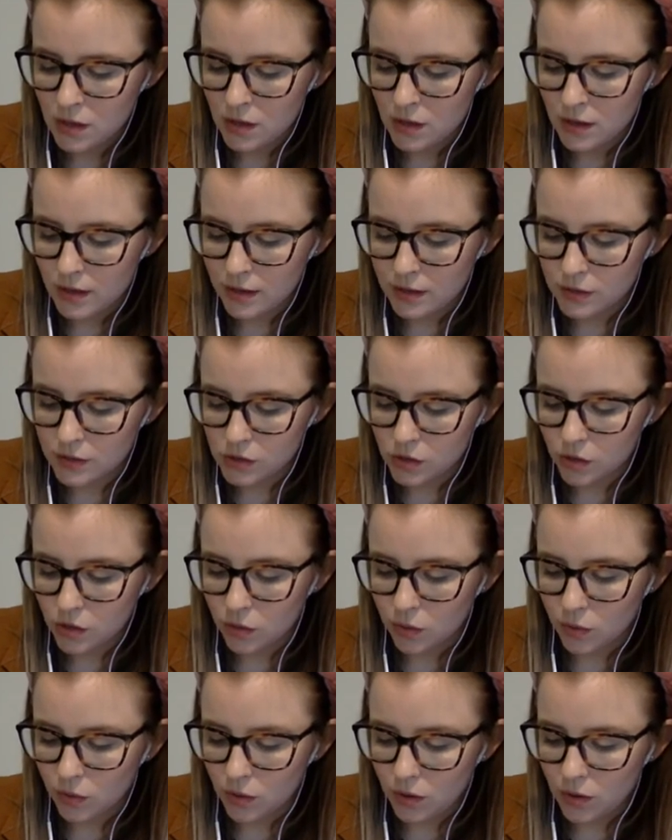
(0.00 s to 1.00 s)
And
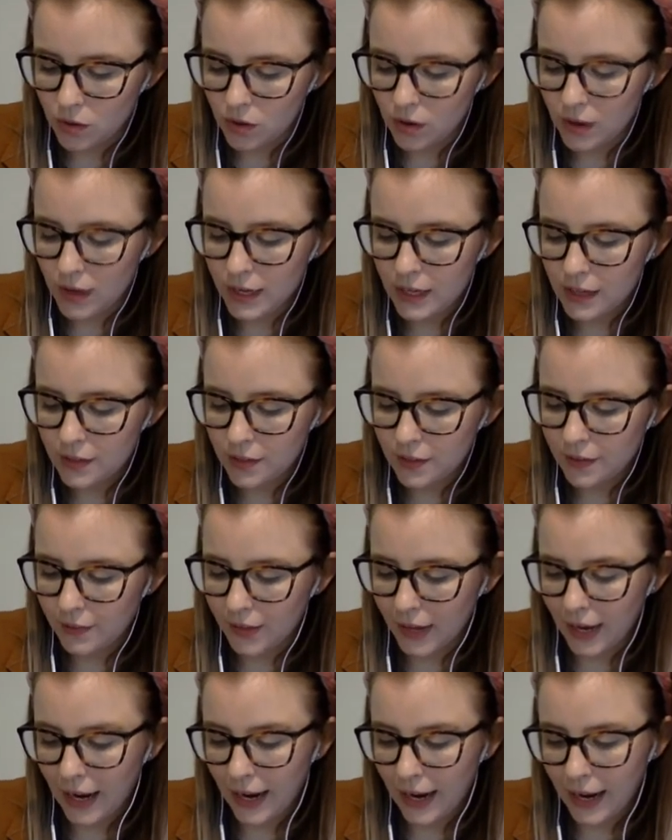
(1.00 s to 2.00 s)
so anything
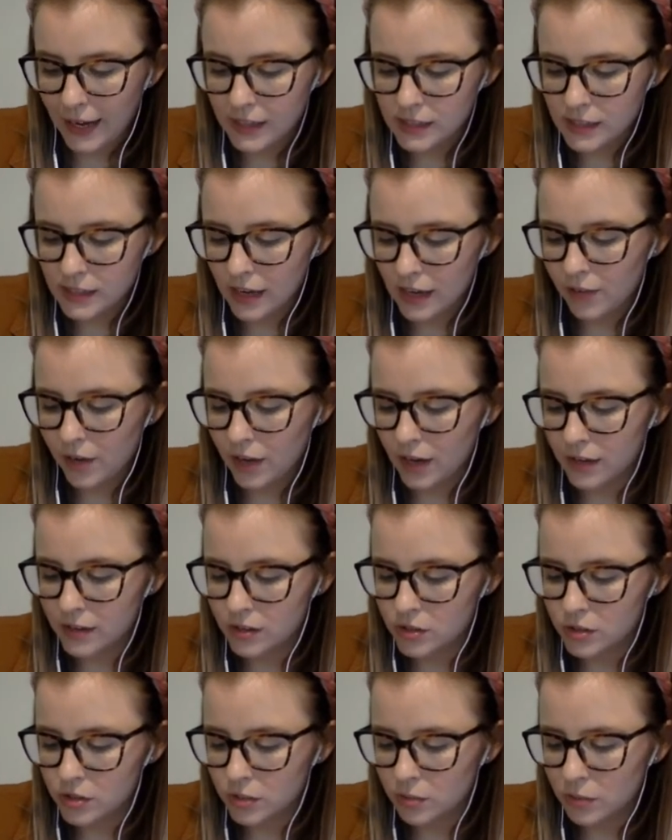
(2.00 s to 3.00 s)
that has to have
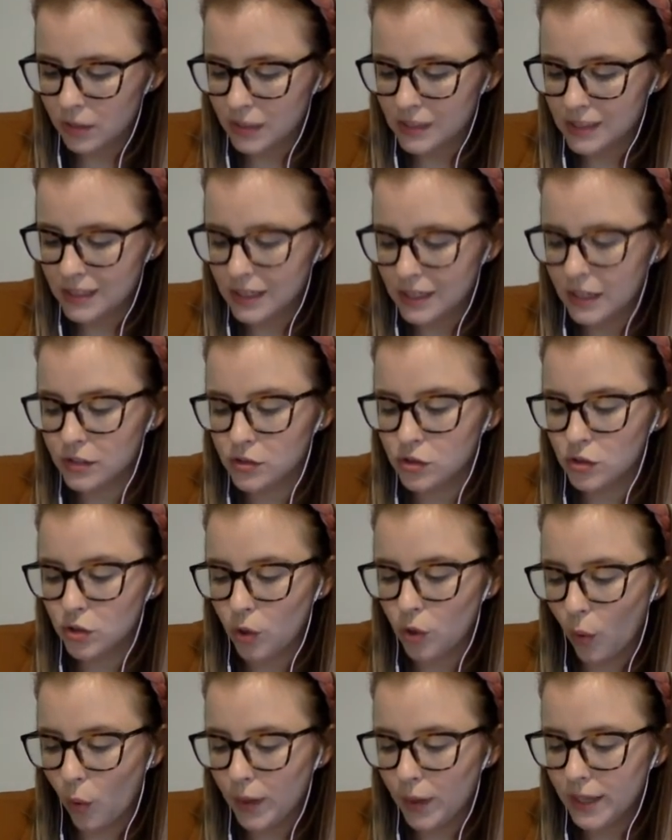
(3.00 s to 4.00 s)
oxygen present is
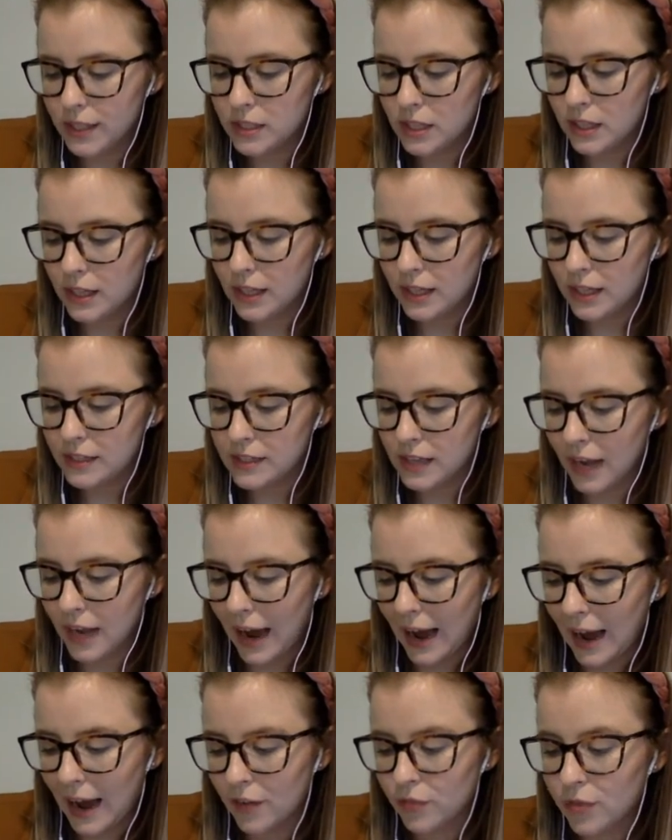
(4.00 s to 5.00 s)
going to need to
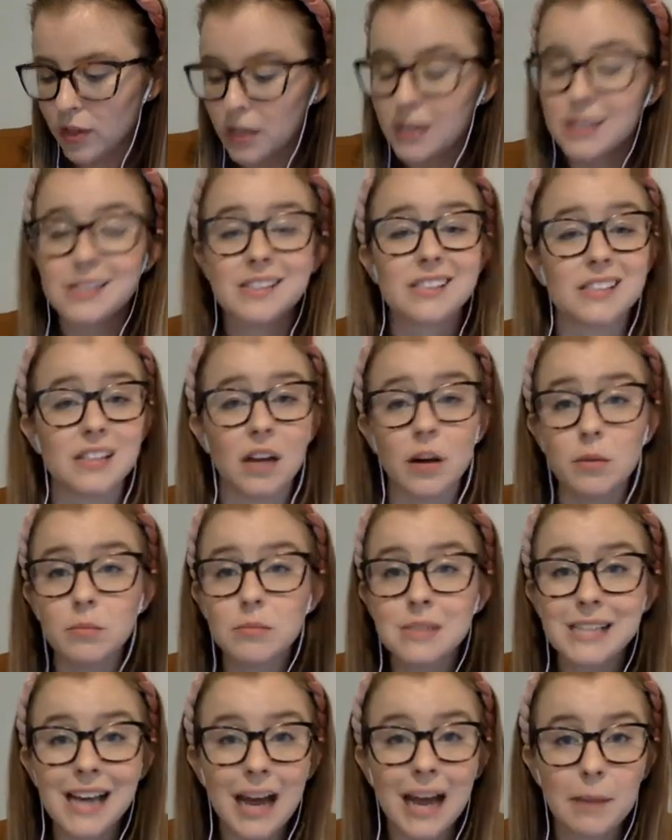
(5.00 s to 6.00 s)
have
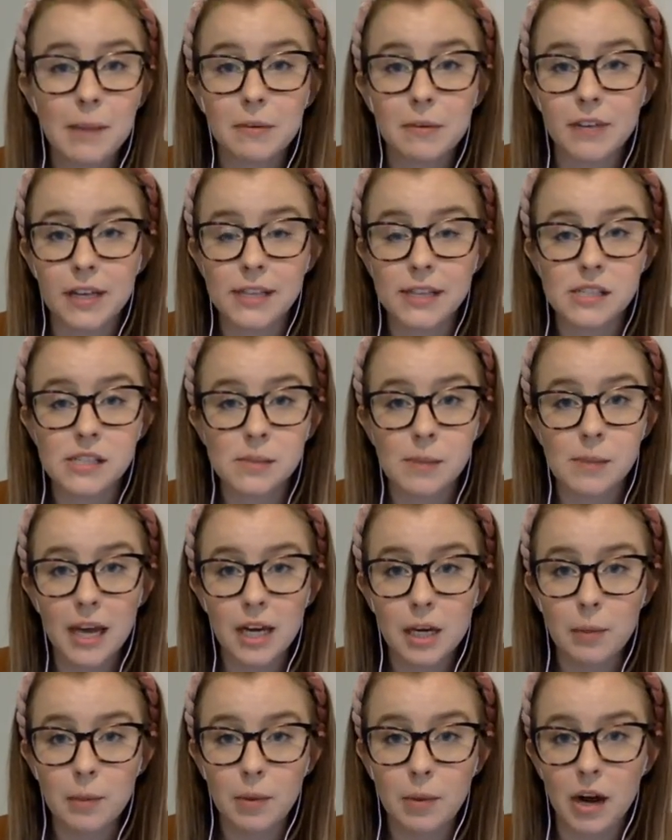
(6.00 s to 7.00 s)
some type of
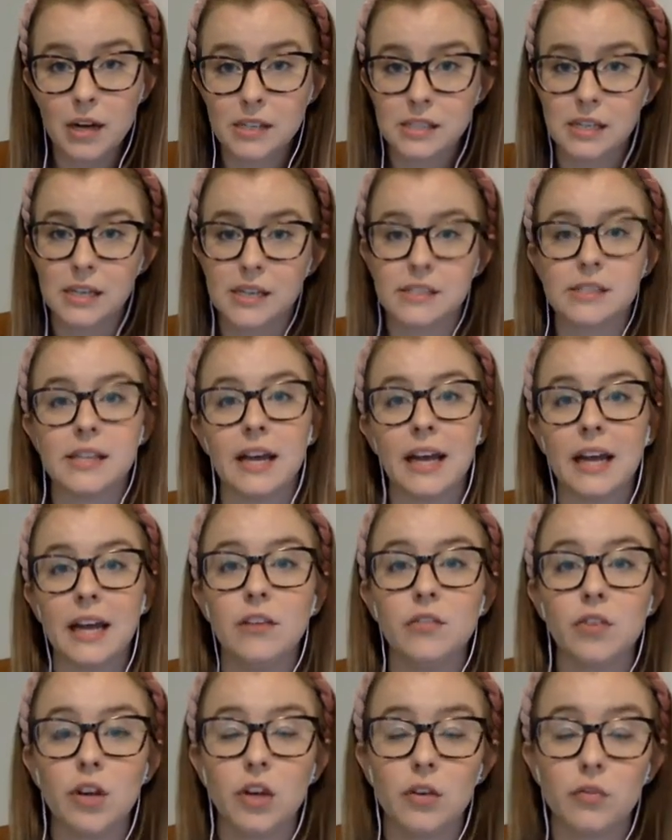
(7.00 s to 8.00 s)
enzymatic process that
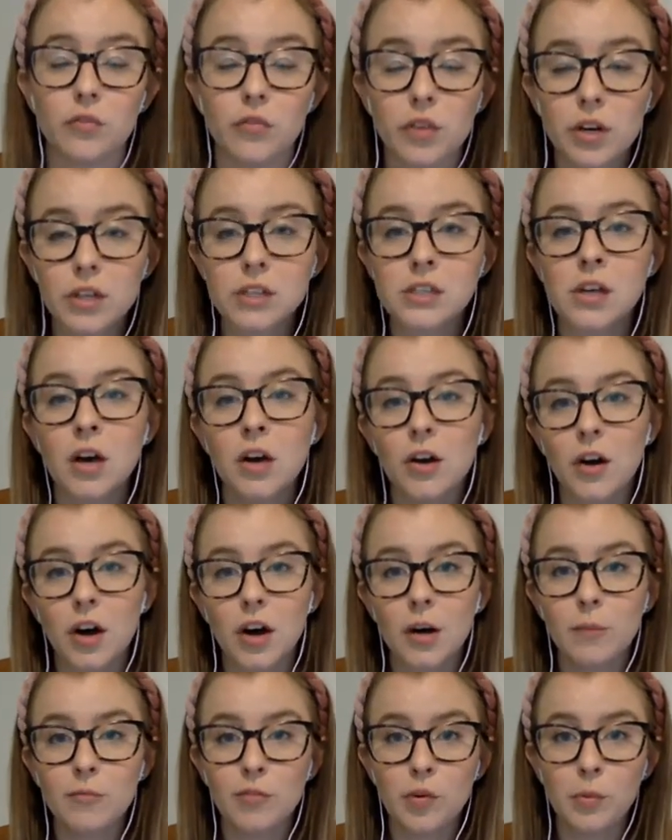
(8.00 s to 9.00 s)
can convert
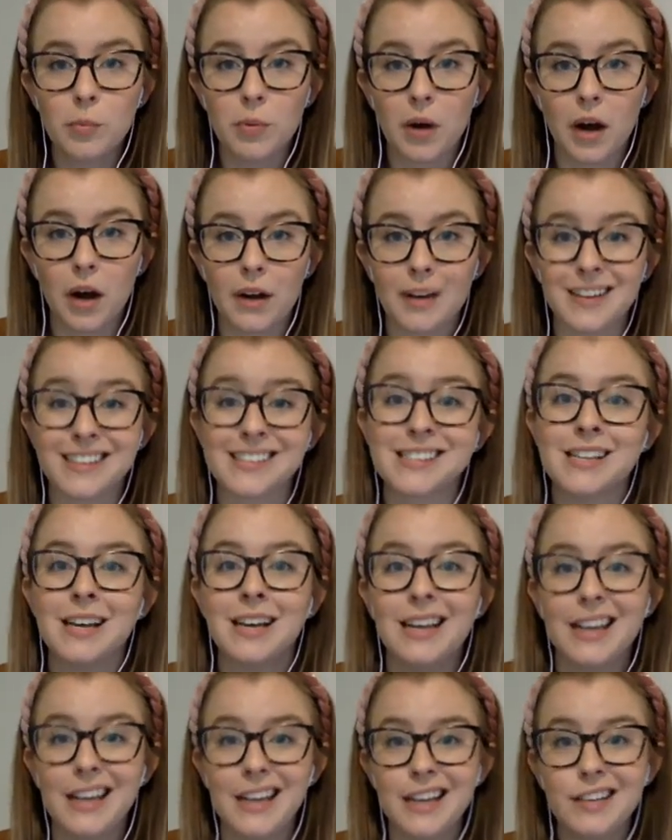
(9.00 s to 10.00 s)
harmful products
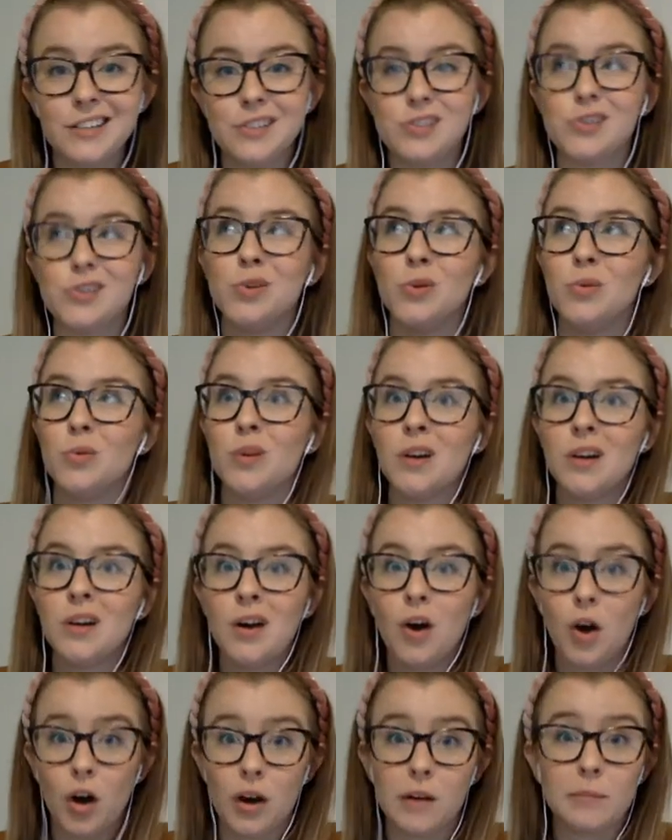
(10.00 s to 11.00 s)
into
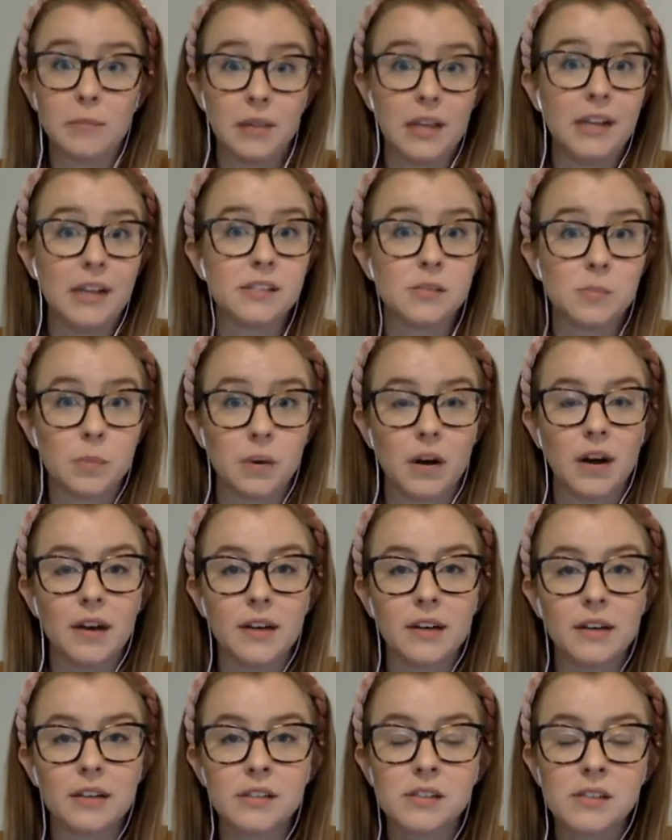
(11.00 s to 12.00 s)
harmless
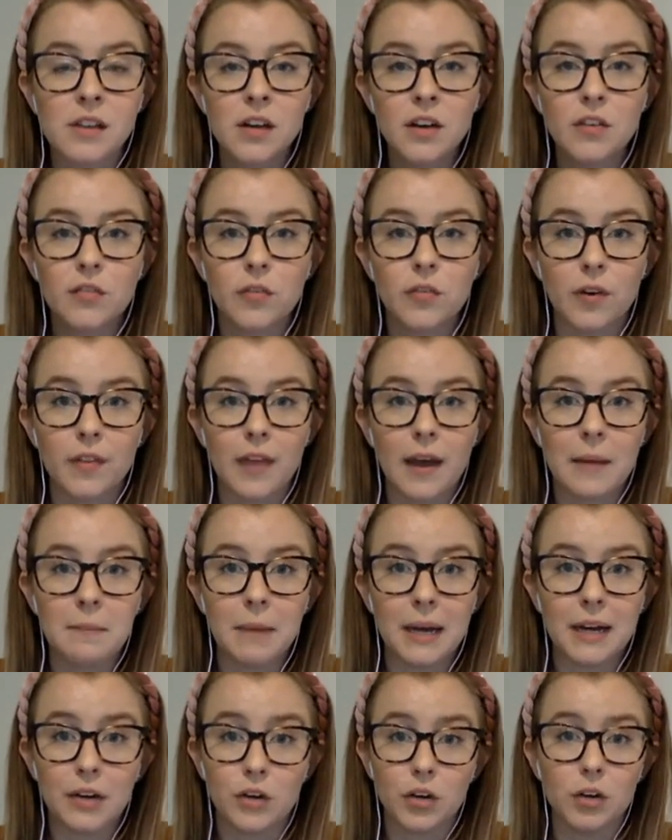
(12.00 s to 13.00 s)
products for that
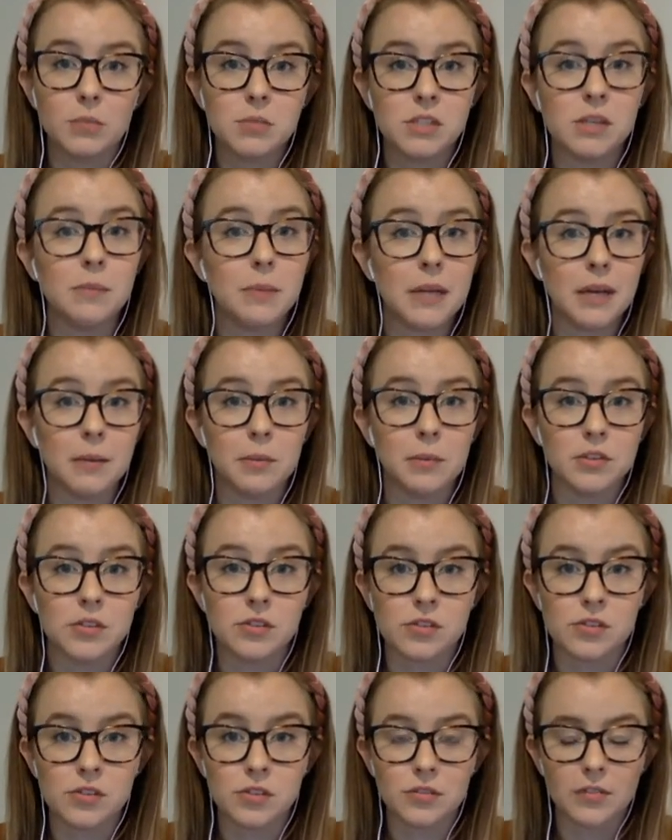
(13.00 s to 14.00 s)
microbe to be able to
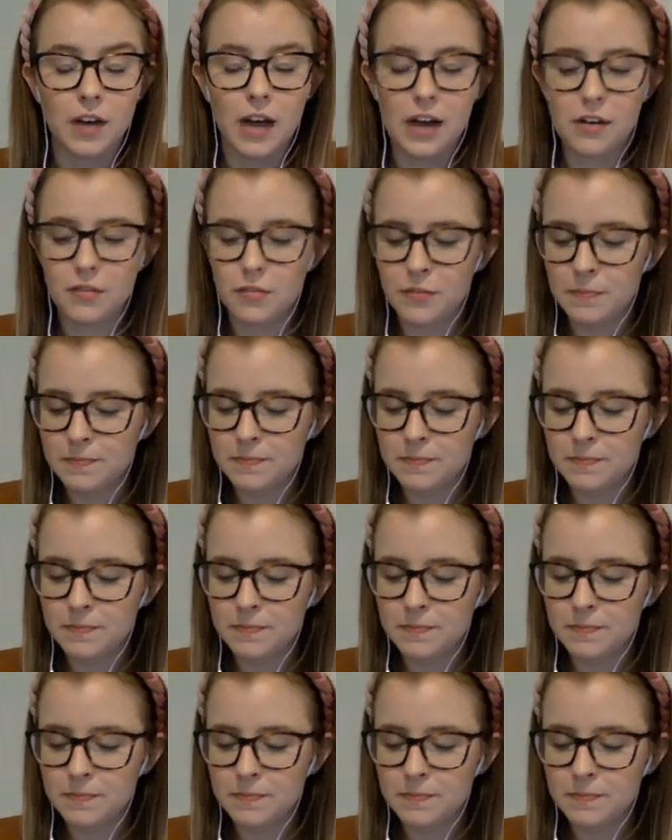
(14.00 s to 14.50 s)
survive.